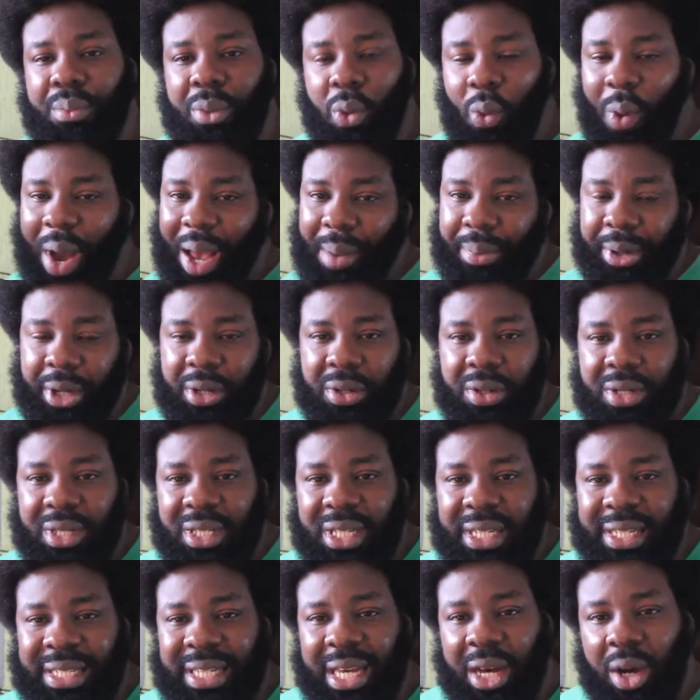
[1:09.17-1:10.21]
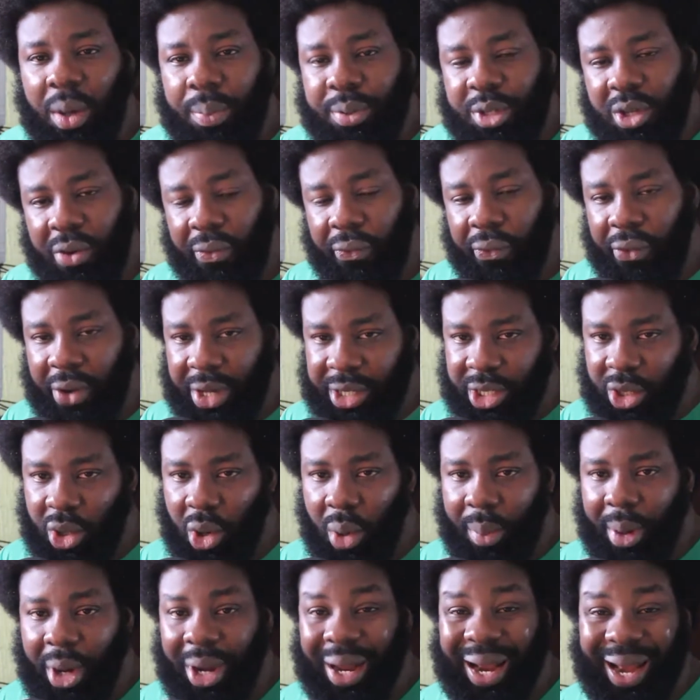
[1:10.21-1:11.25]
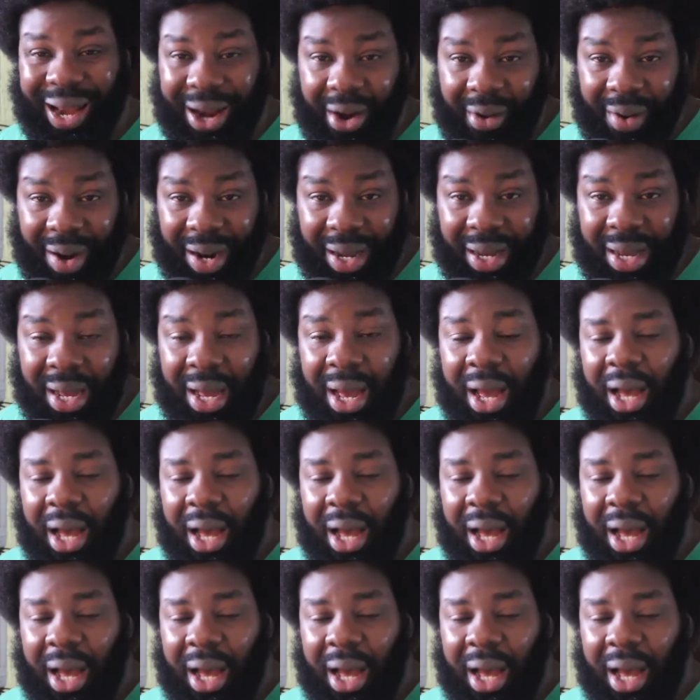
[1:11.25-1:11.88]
Why? Because it helps your voice come out clearer,